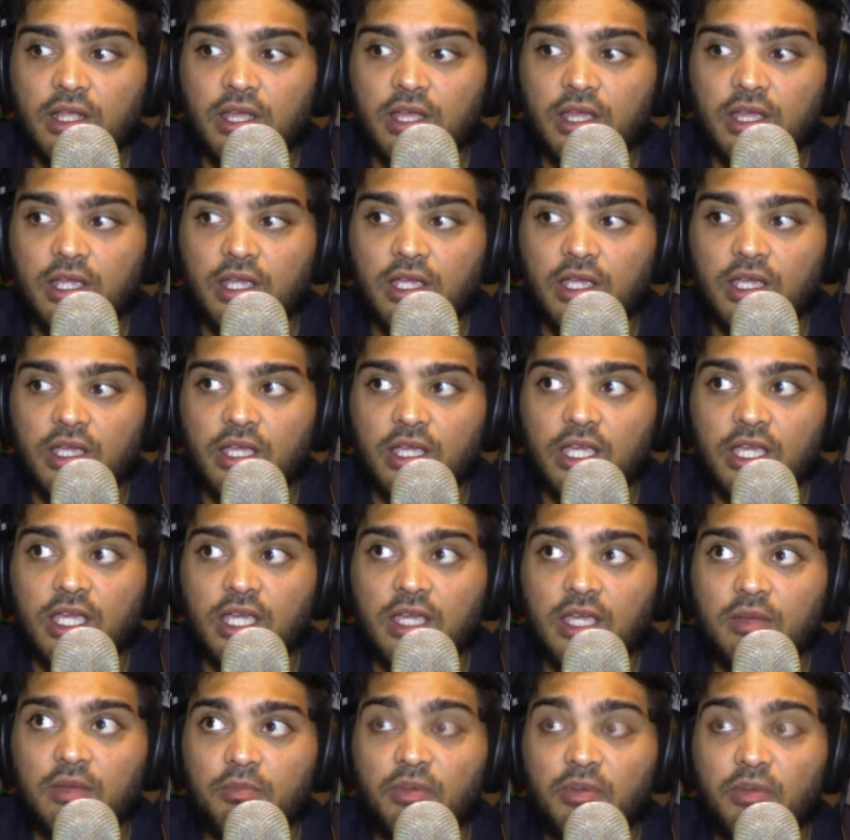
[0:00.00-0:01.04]
he
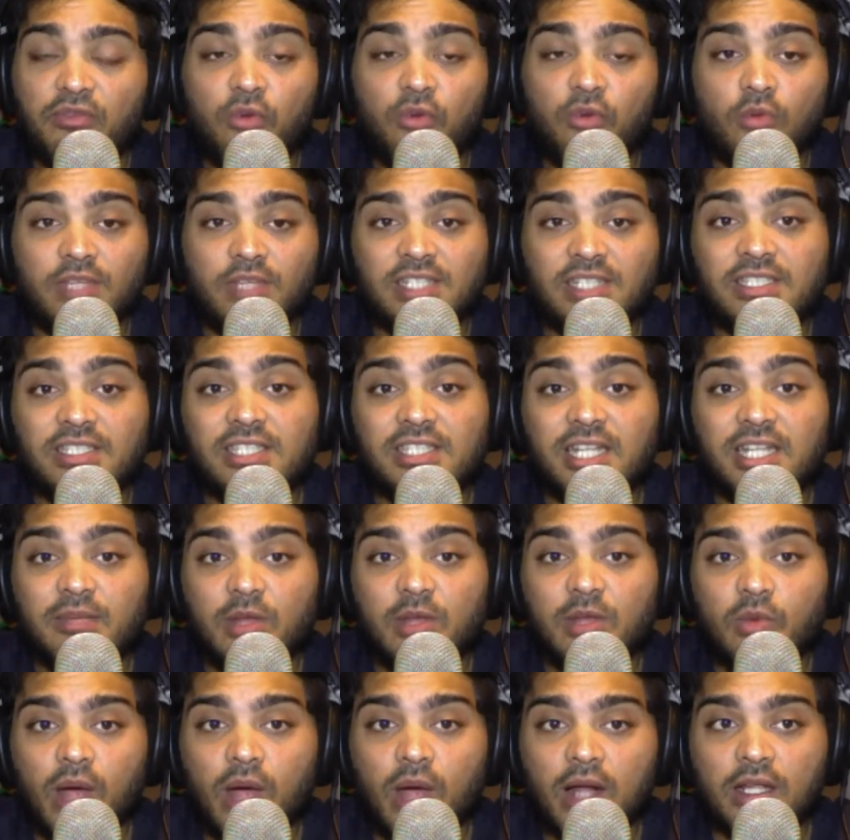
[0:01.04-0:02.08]
performed extremely
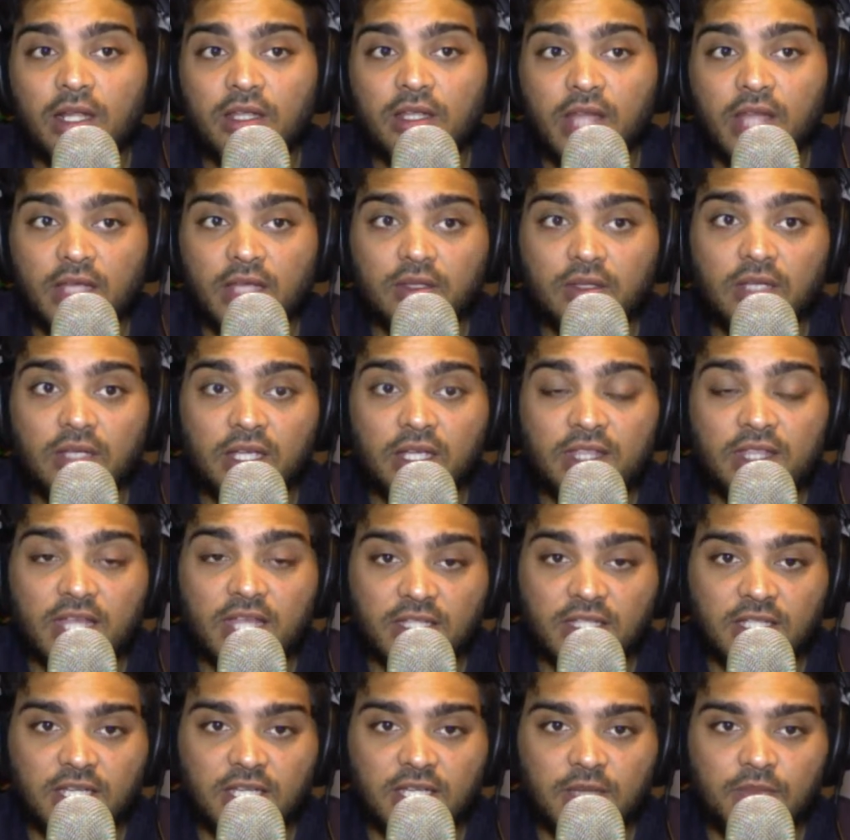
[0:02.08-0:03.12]
well in that
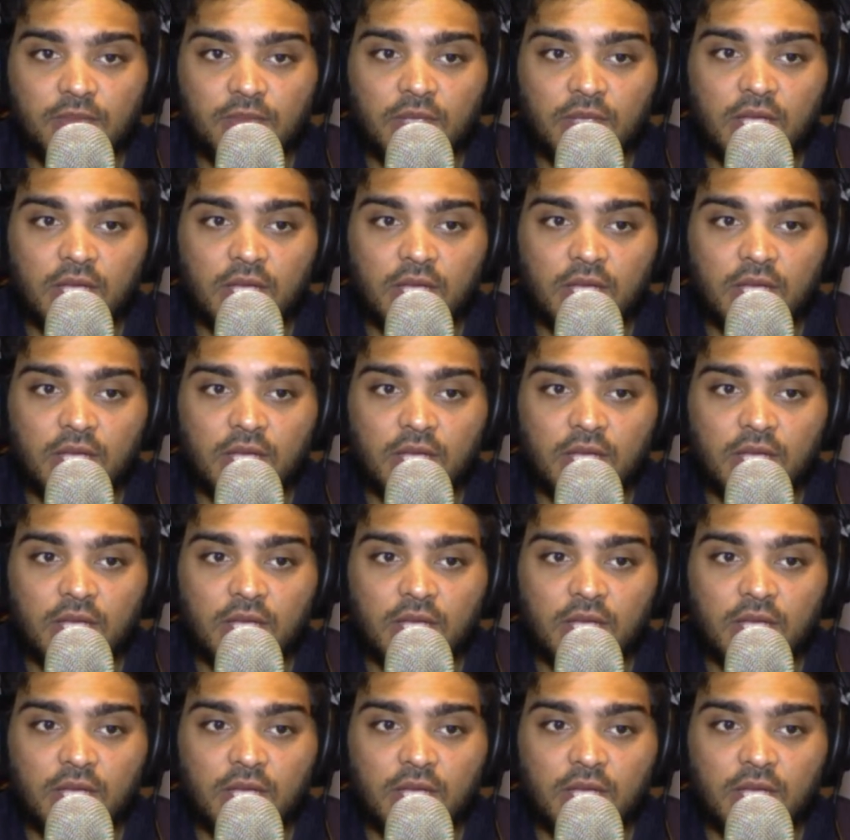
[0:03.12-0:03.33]
team